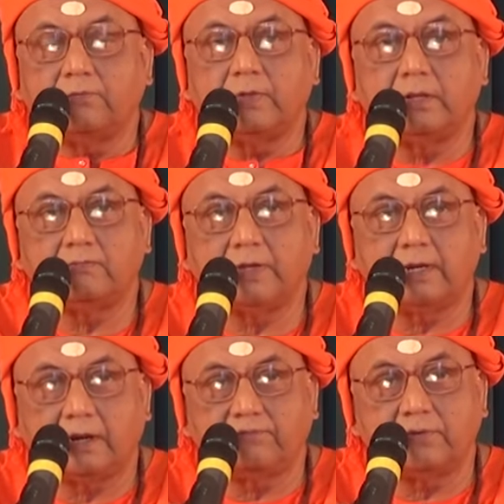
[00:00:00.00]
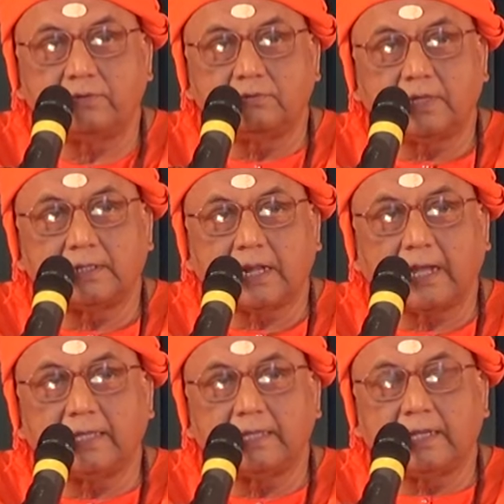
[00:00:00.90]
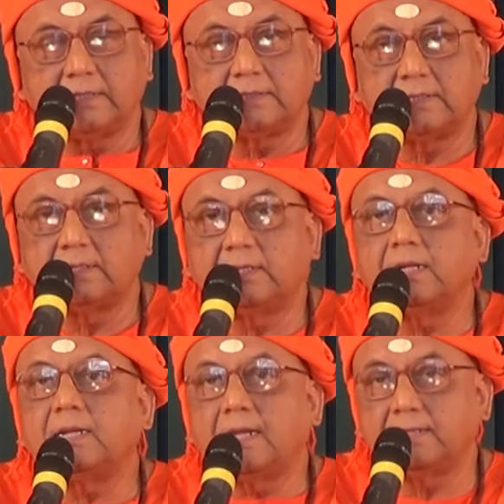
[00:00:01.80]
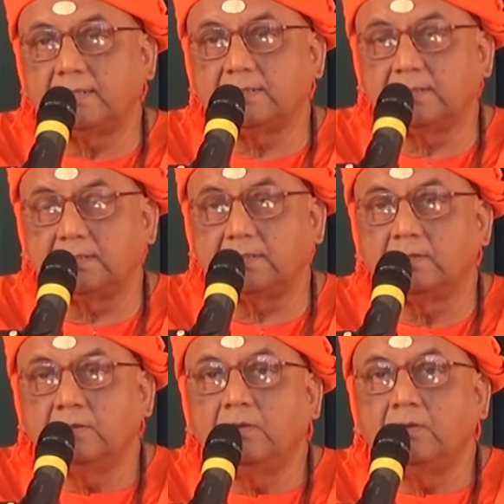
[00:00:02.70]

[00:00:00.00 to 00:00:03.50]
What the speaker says: we will refer to that I as the real identity.